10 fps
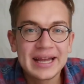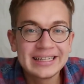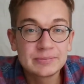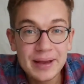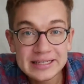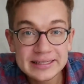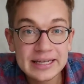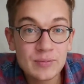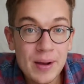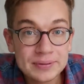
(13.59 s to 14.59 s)
It's
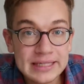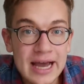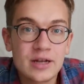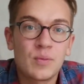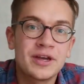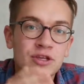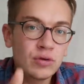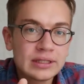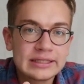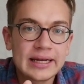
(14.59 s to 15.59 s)
basically a website where you
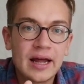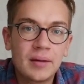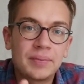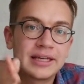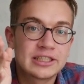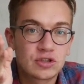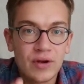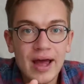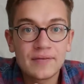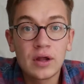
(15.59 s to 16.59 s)
can sign up as a
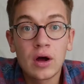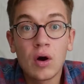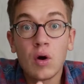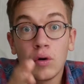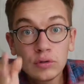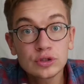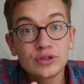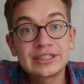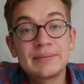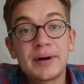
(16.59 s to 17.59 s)
traveler or also
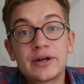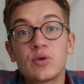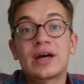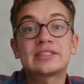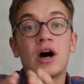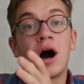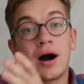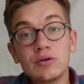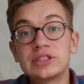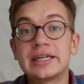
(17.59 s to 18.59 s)
as somebody who has a
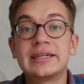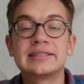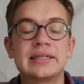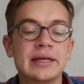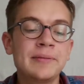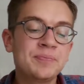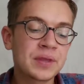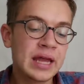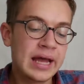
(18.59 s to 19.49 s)
house in a city,